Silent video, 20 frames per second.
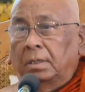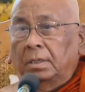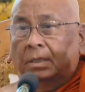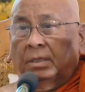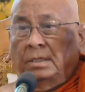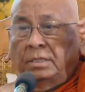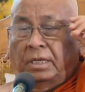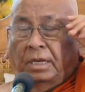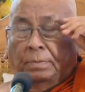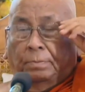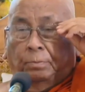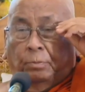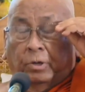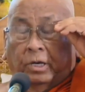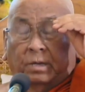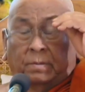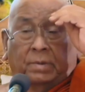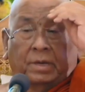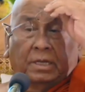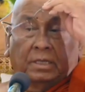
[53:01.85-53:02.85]
Se
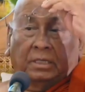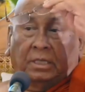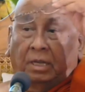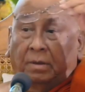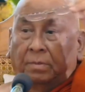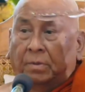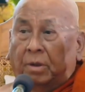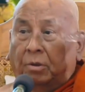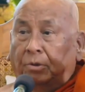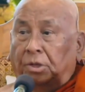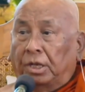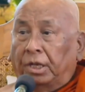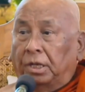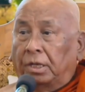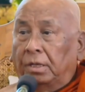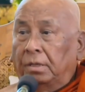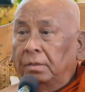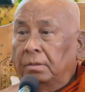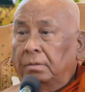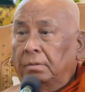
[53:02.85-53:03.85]
poema se myauni.
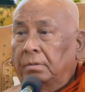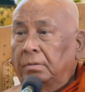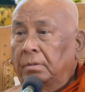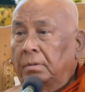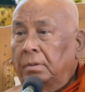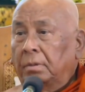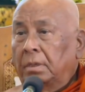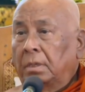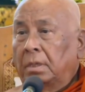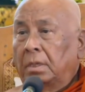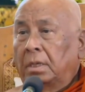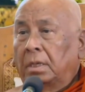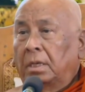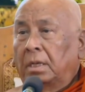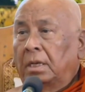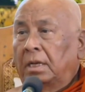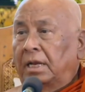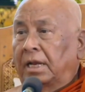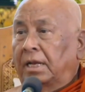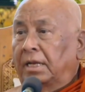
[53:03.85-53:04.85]

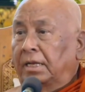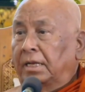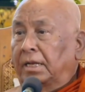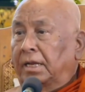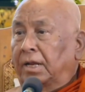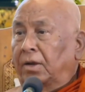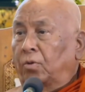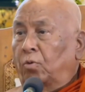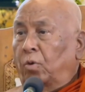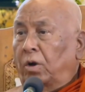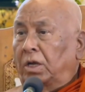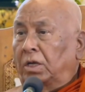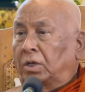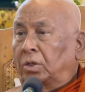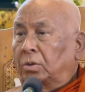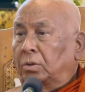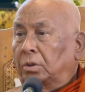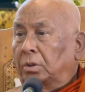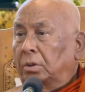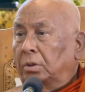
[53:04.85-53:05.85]
Lani ne went
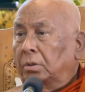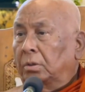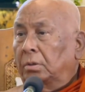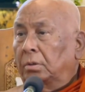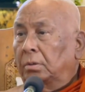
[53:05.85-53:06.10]
to the loop.